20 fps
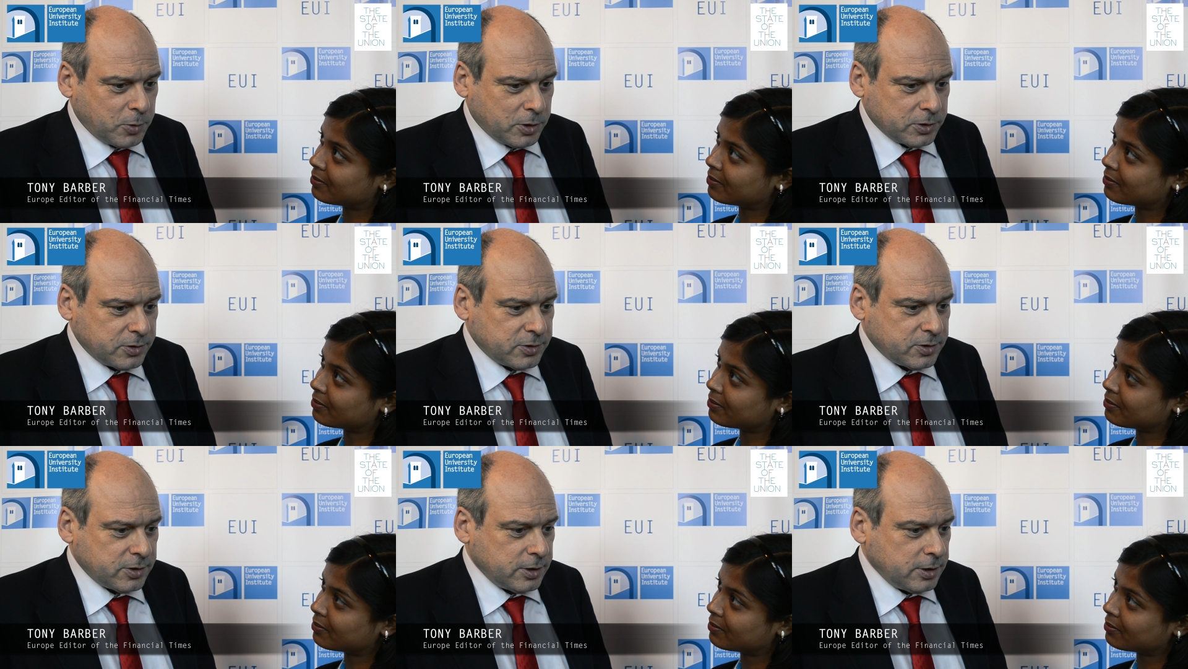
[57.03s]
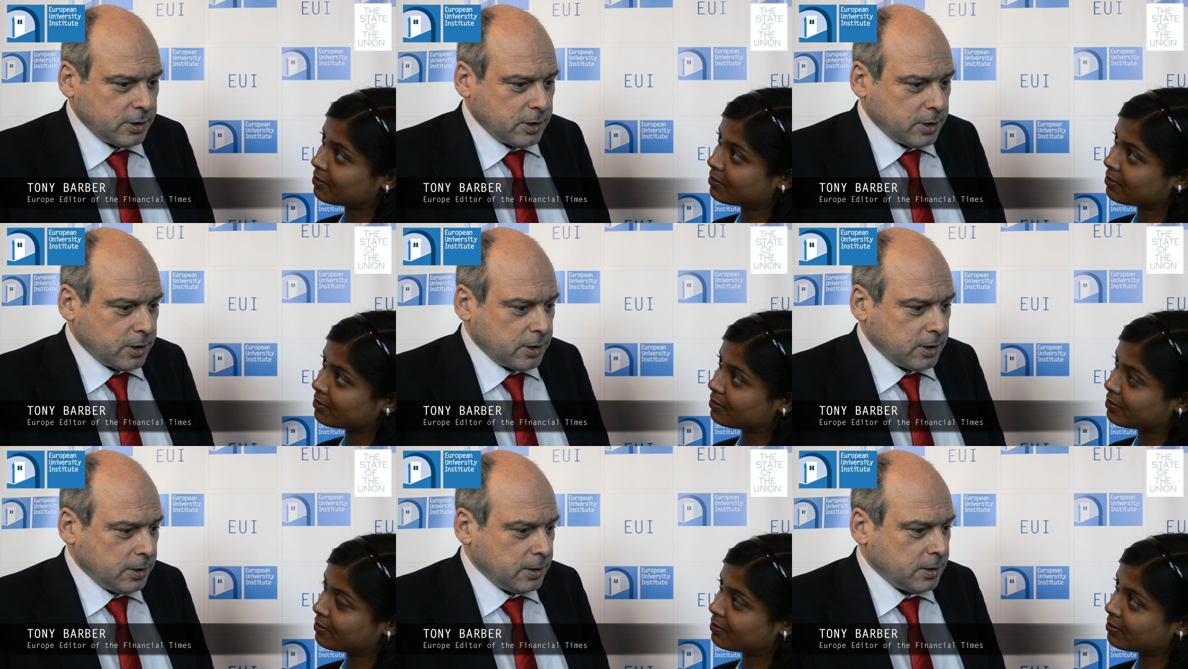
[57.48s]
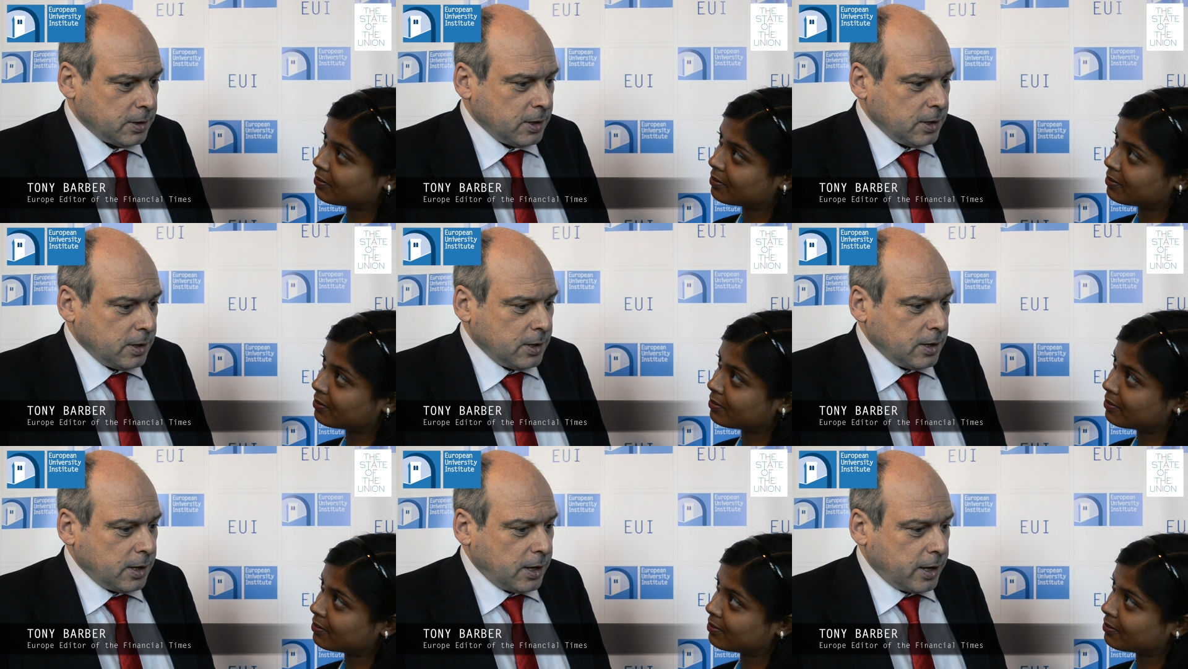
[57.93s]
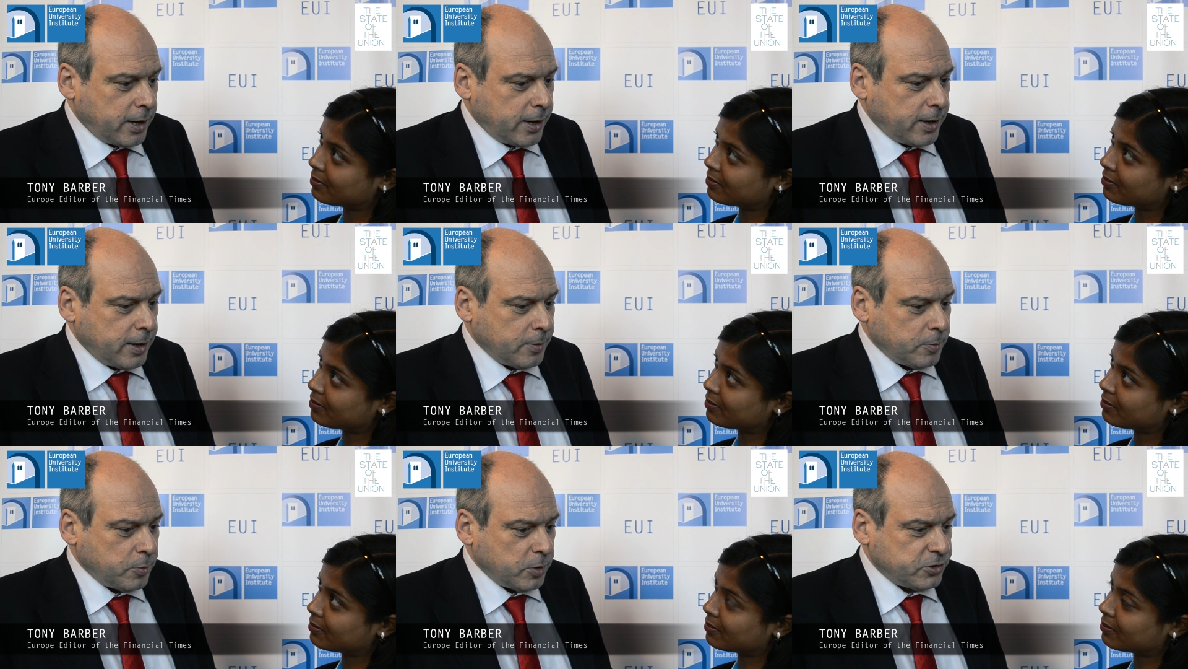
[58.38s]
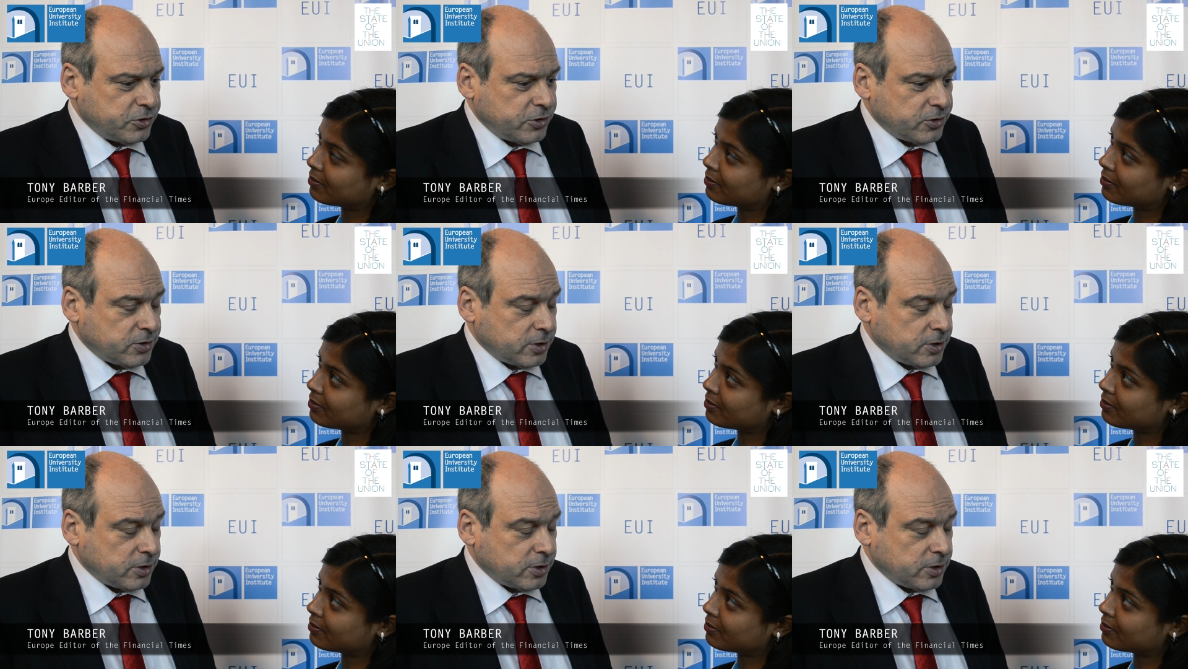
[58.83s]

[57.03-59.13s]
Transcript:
Speaker 1: once a year, uh, which is